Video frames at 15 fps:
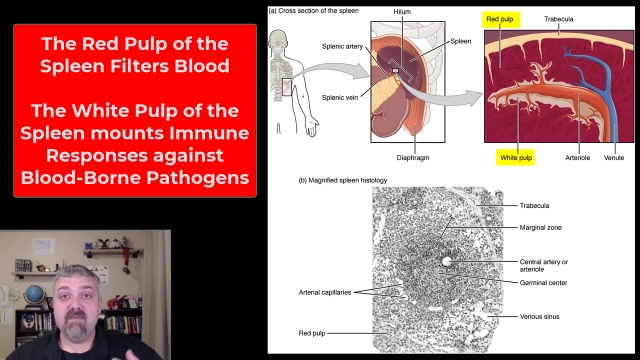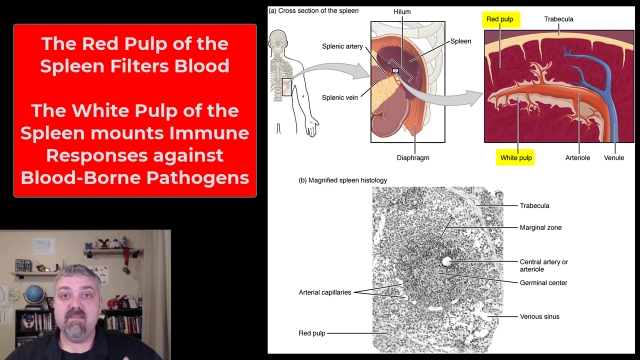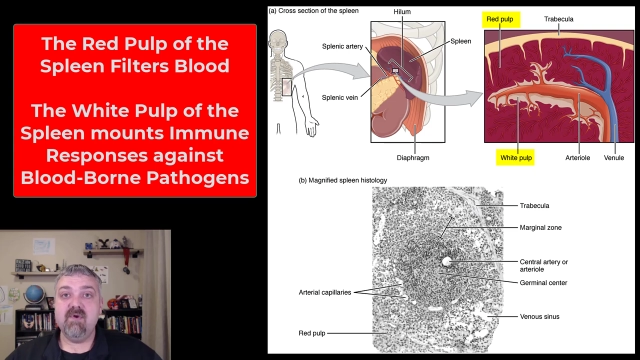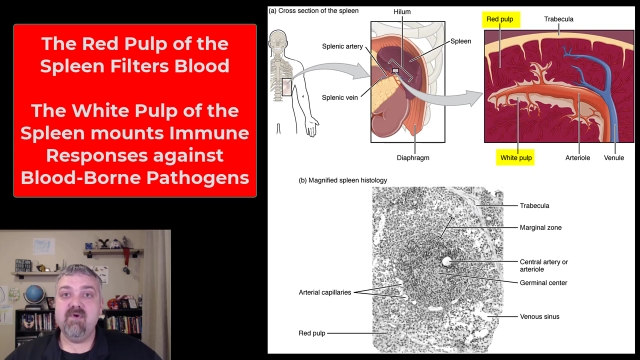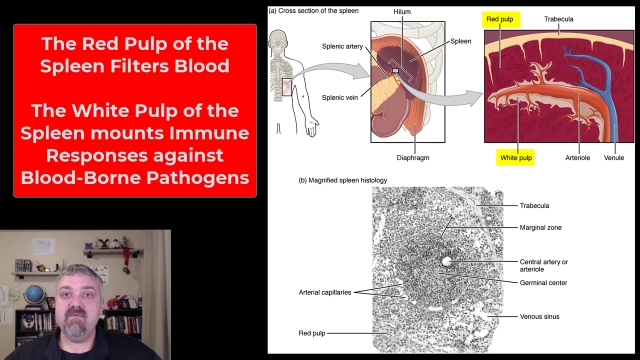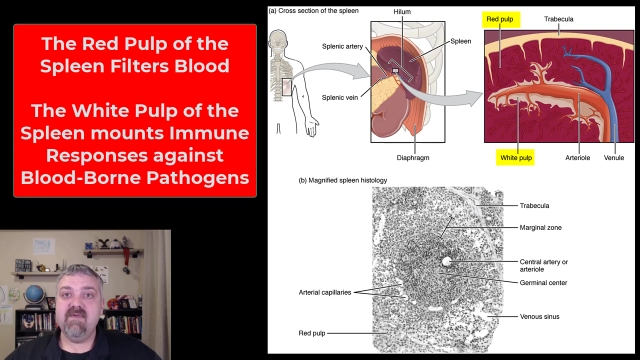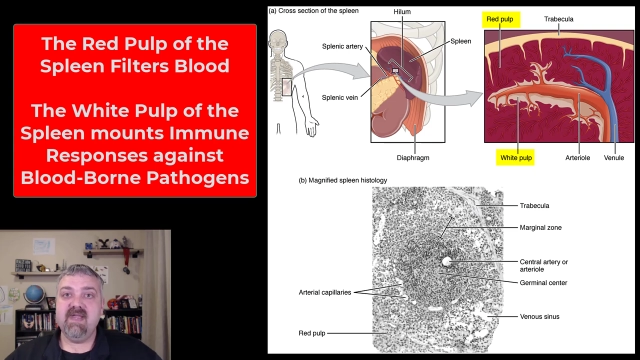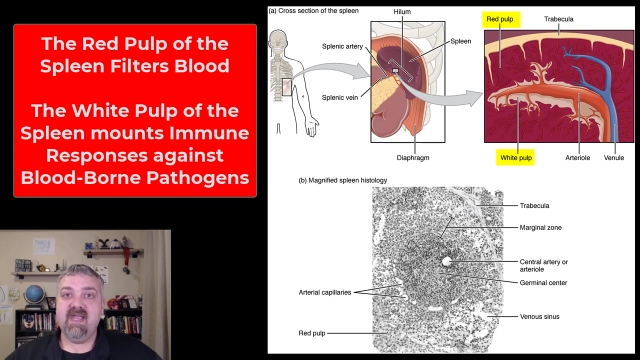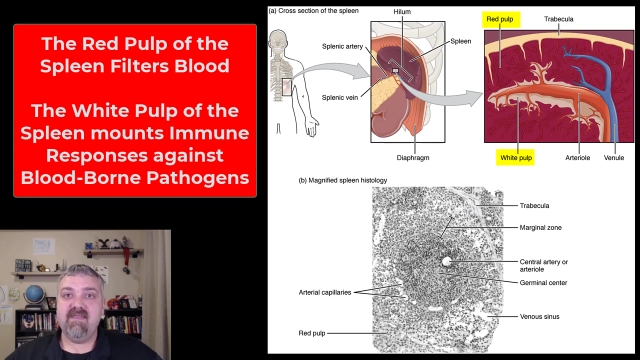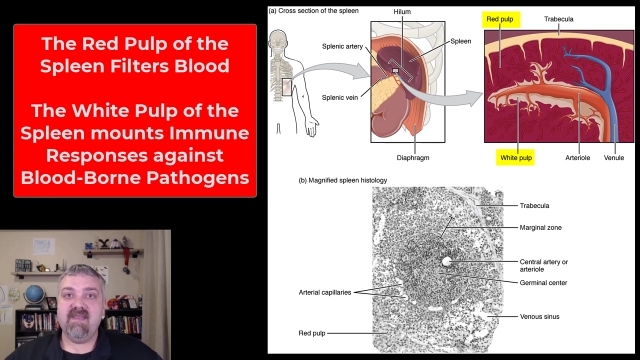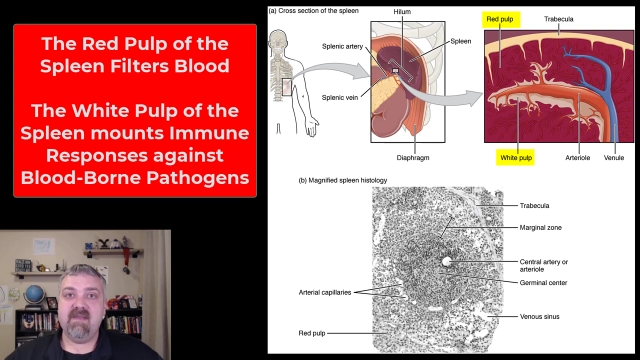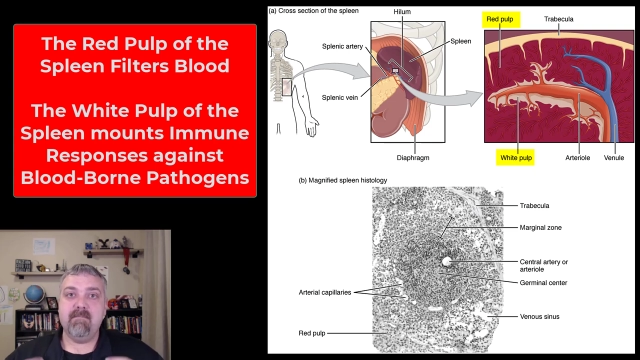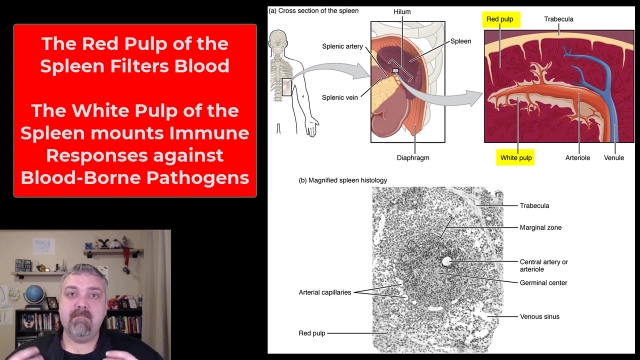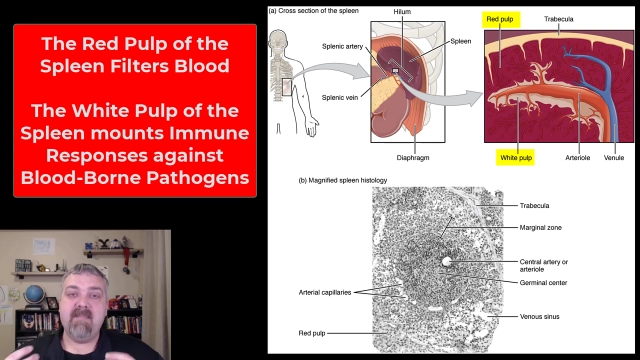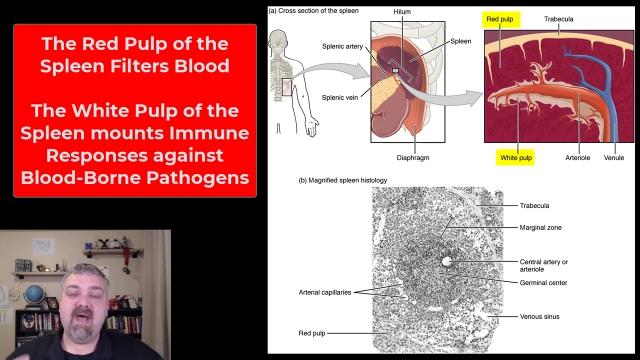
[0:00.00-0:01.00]
removing,
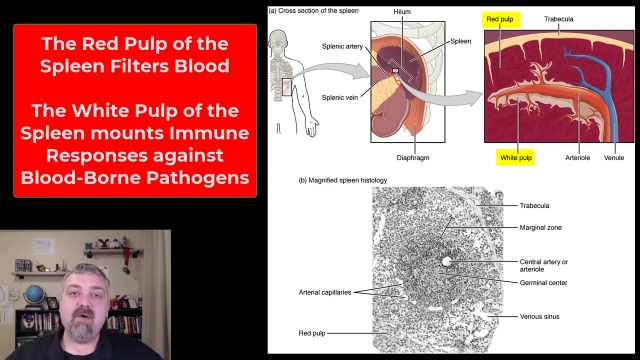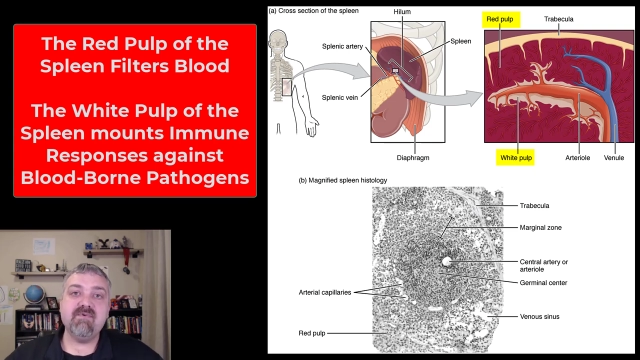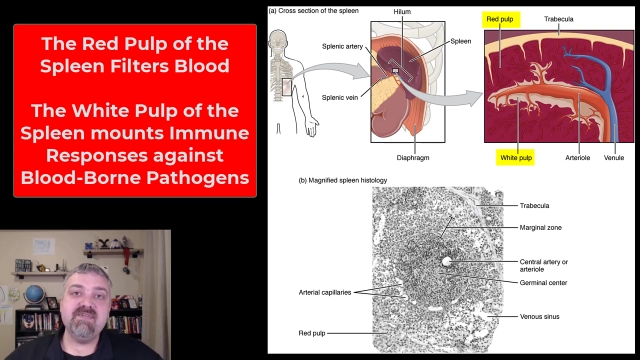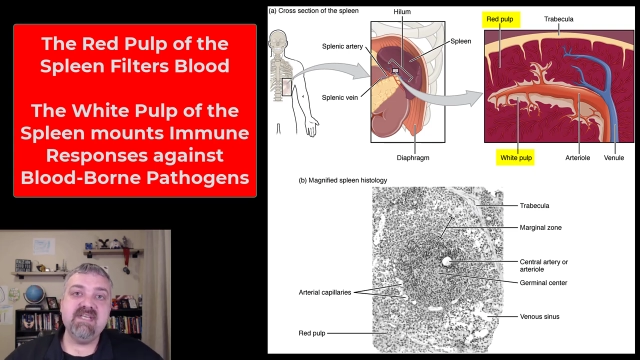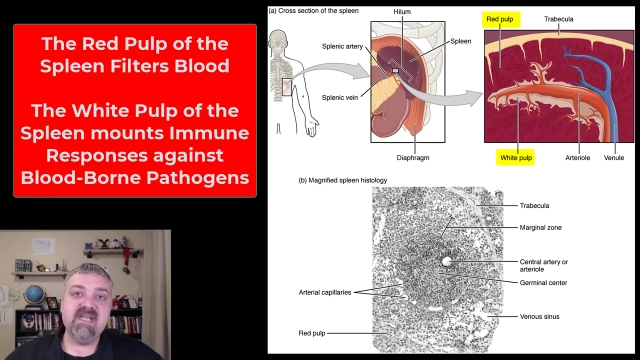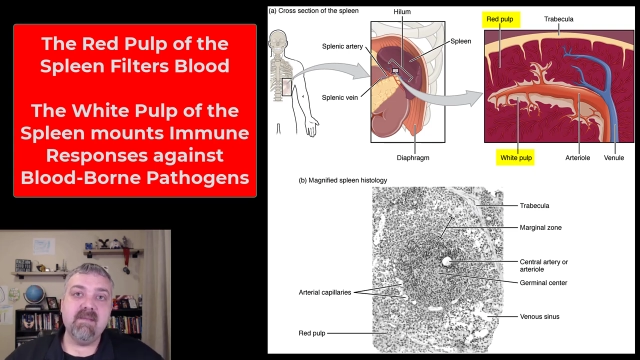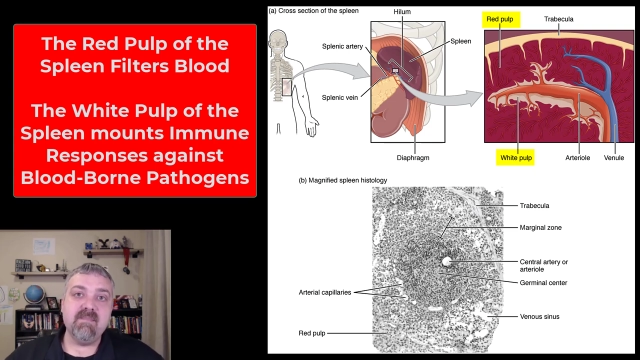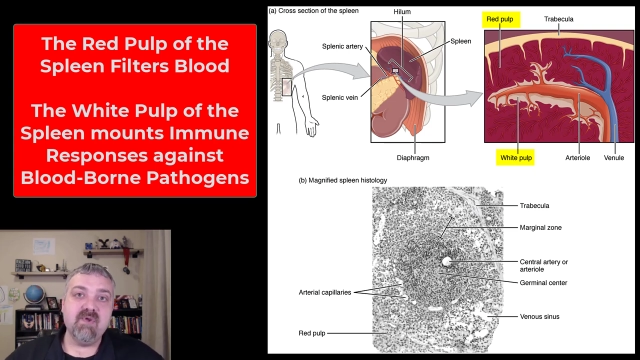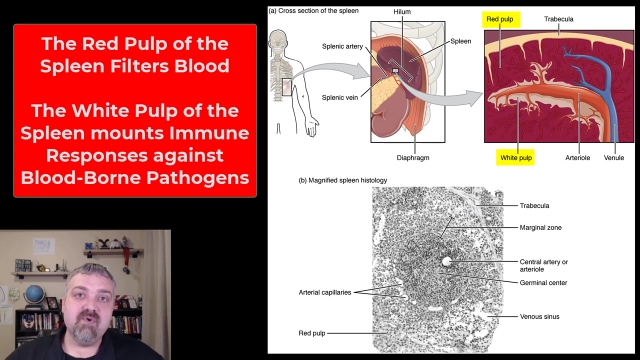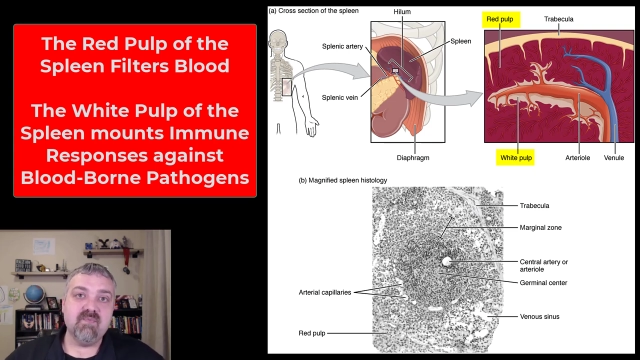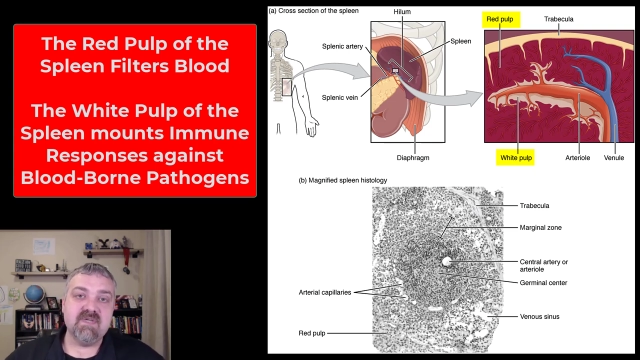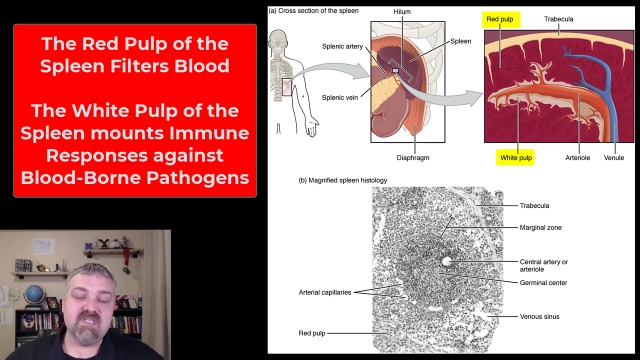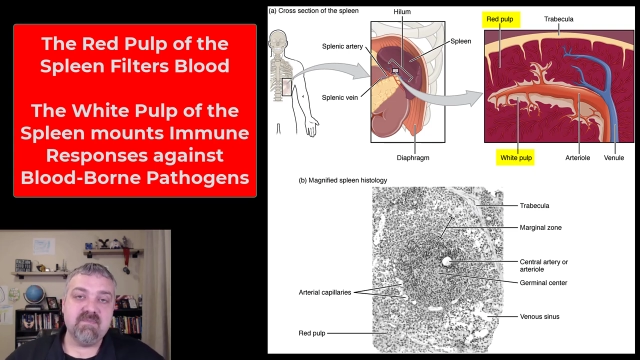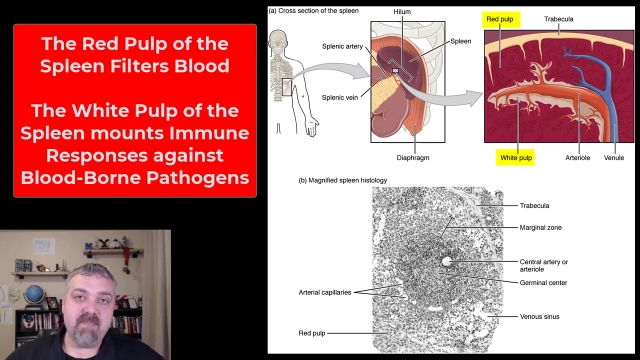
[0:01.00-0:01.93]
and then mounting immune